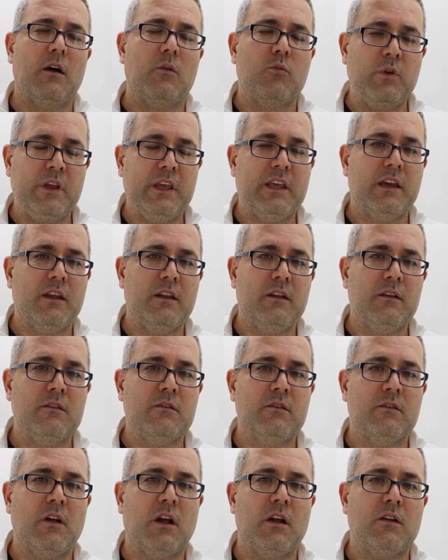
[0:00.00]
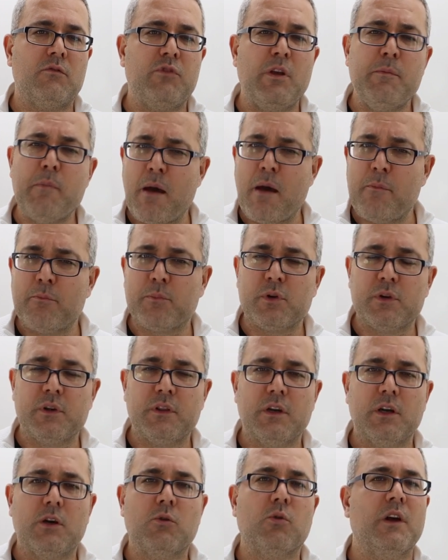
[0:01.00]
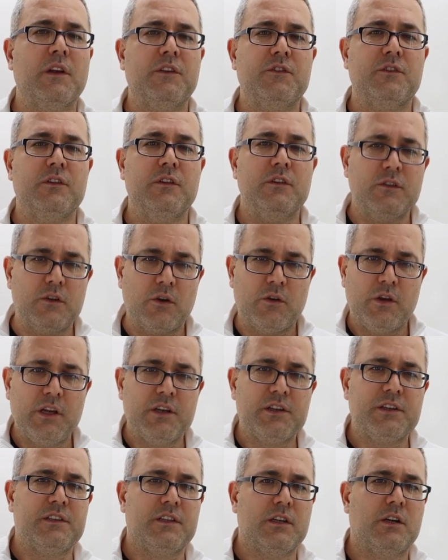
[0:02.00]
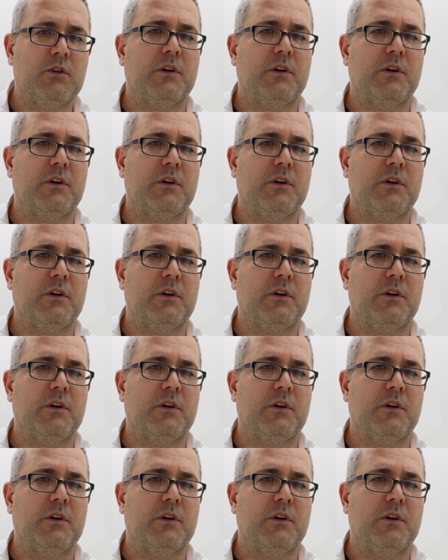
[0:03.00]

we can remember the question. So here's the